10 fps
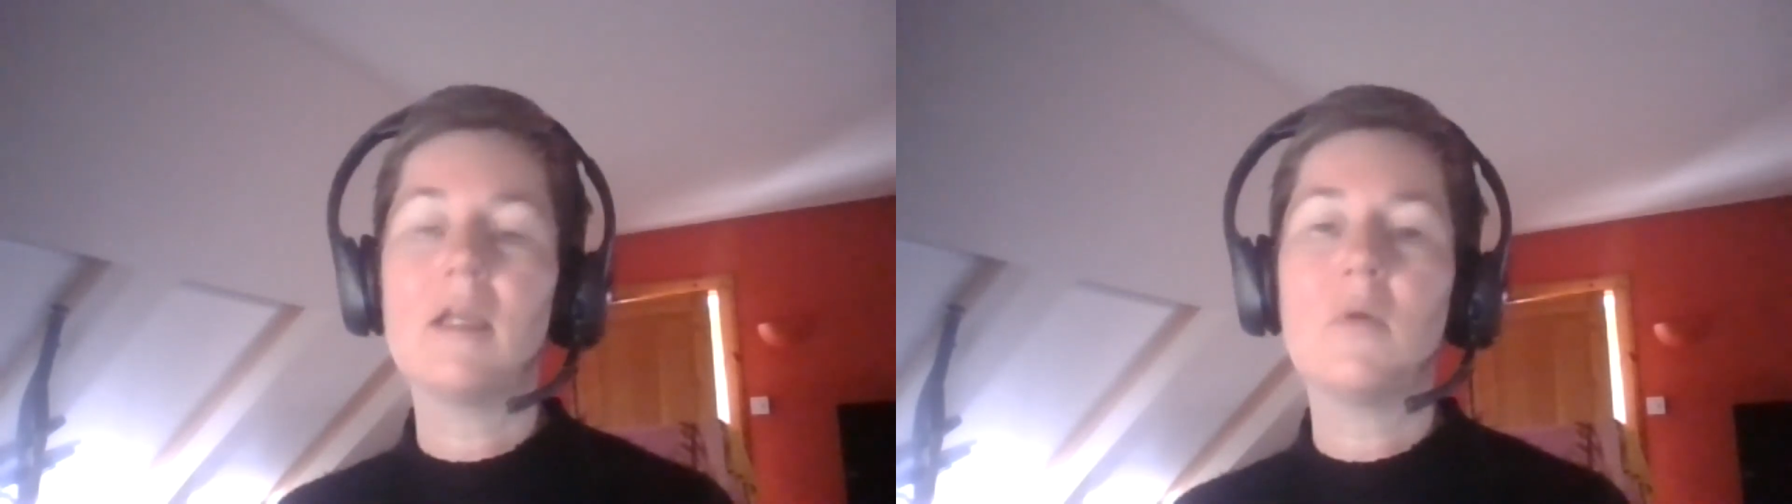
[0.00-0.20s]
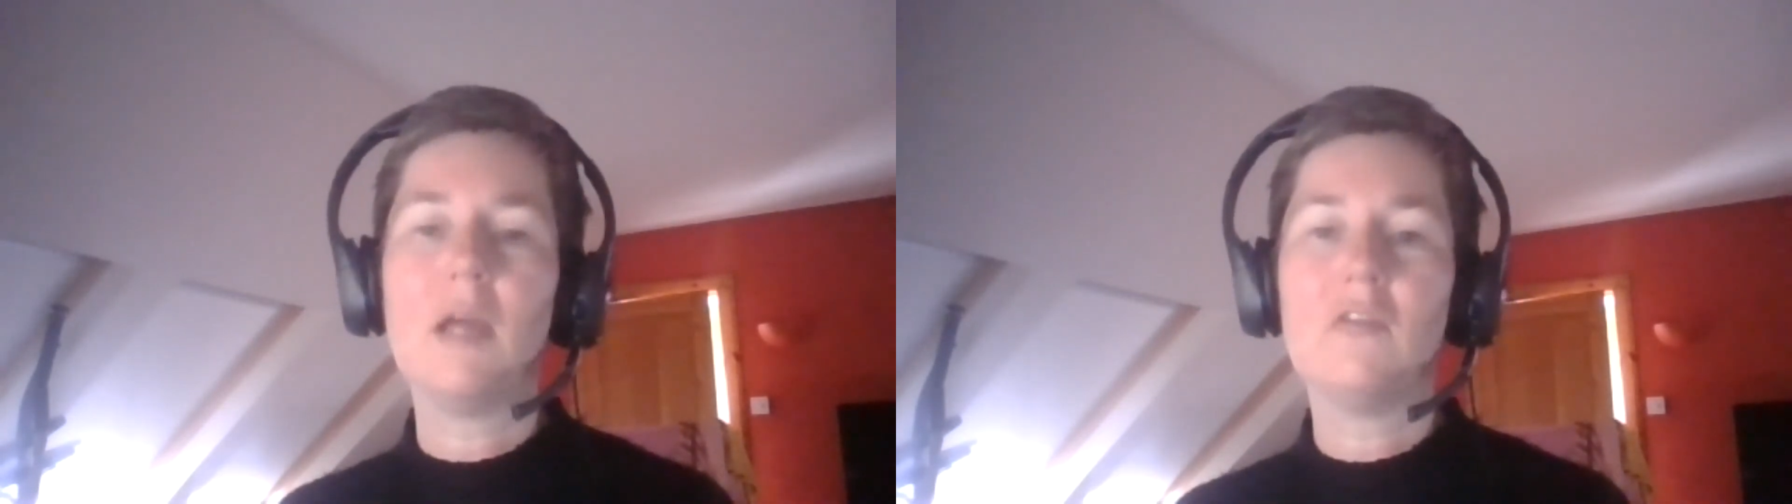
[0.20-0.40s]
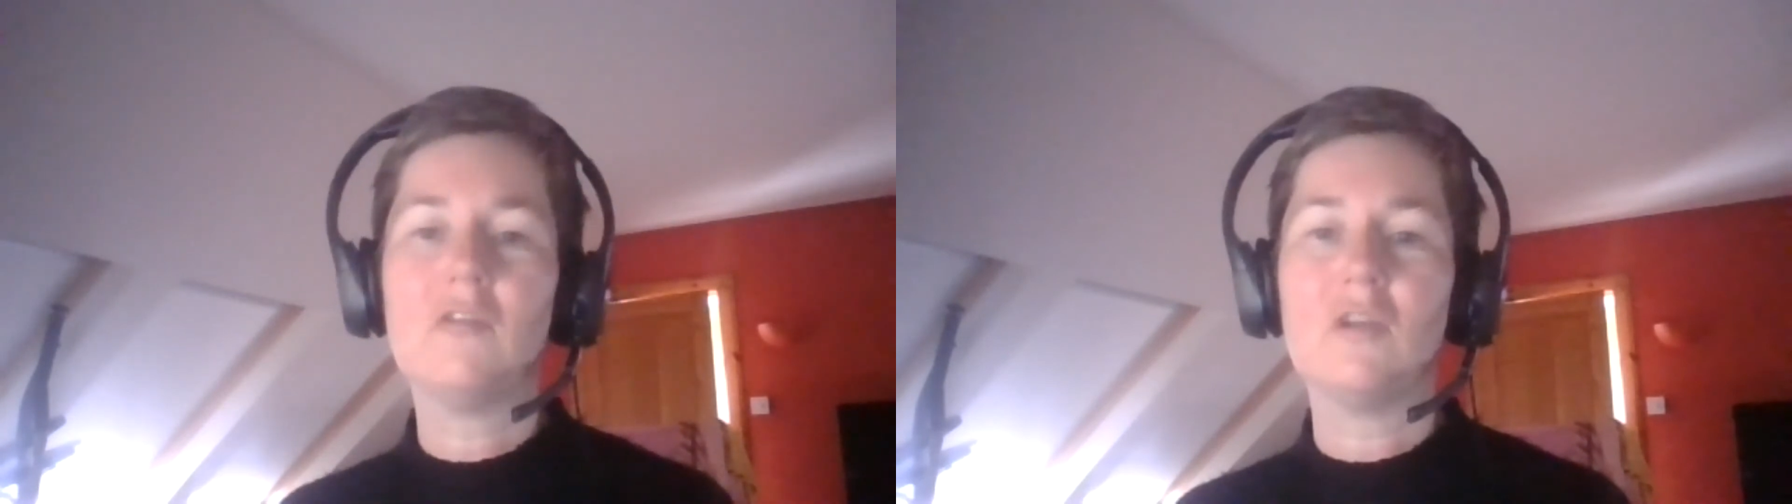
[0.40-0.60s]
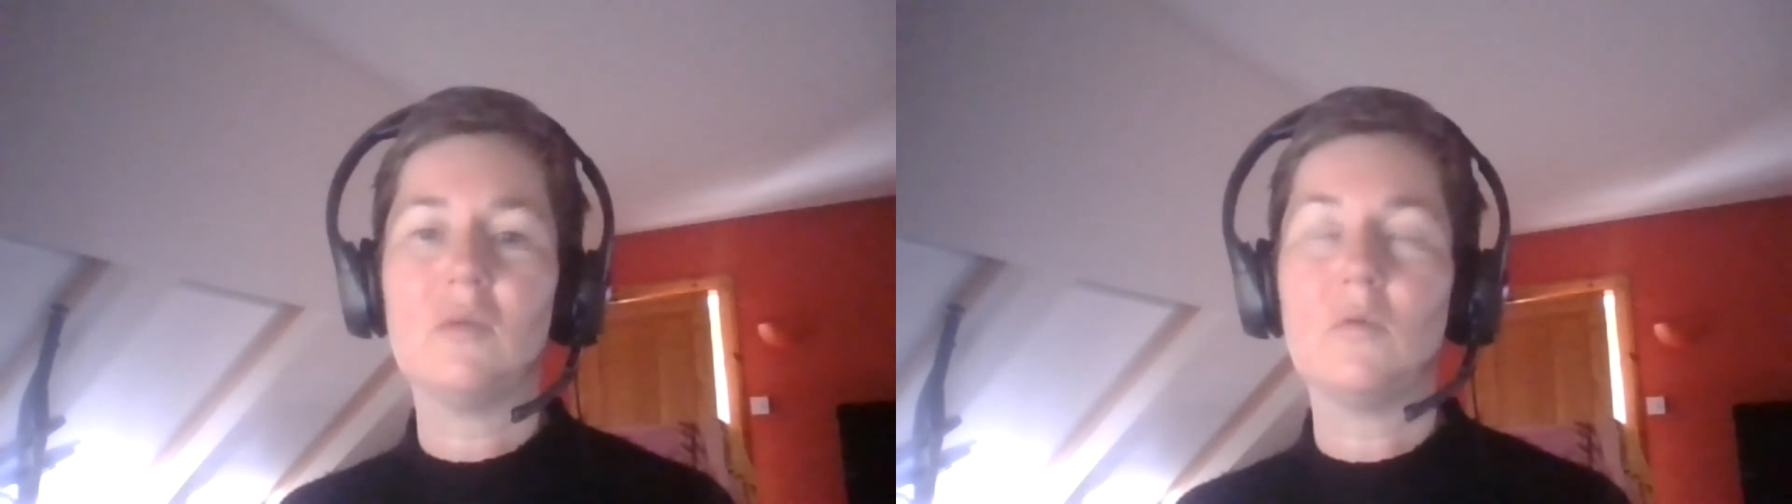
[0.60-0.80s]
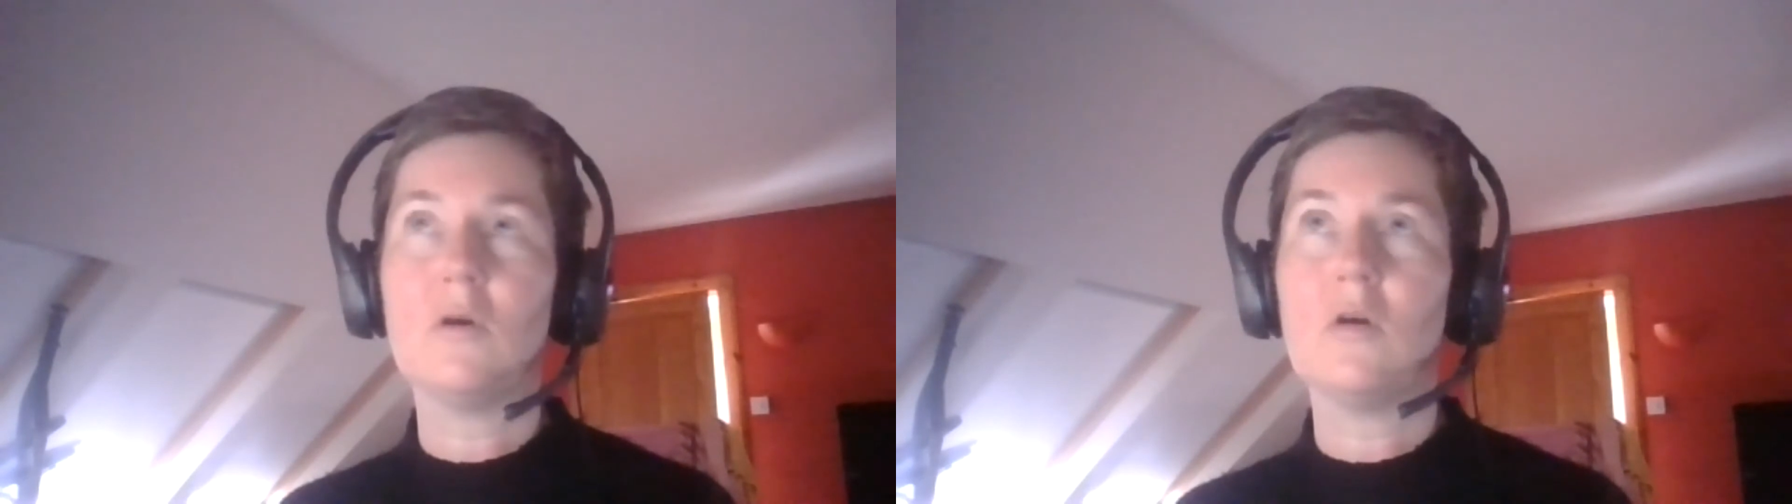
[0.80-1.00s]
question
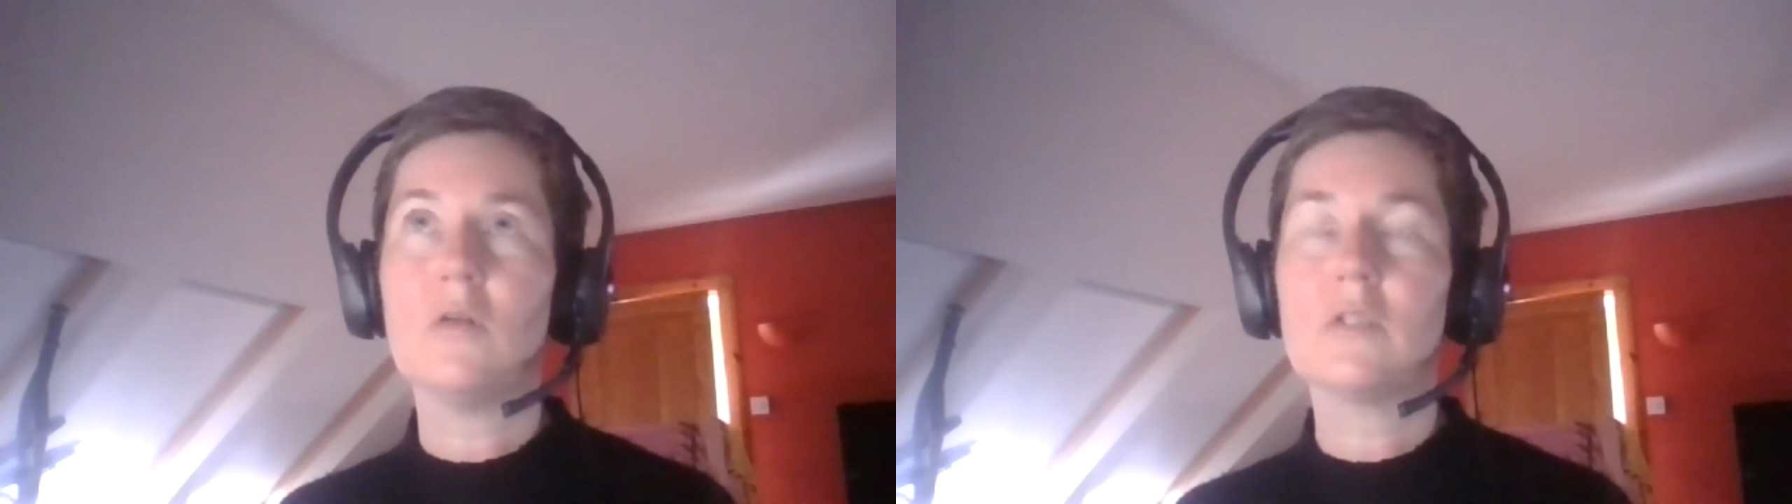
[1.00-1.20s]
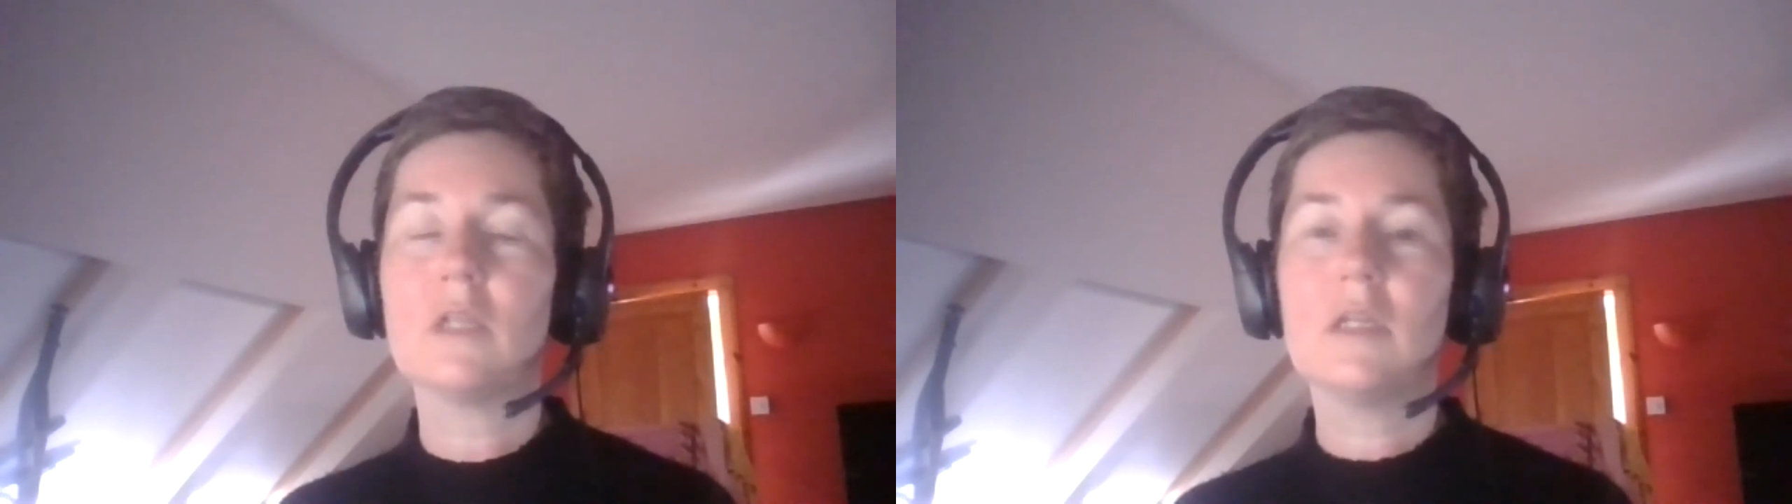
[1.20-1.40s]
was,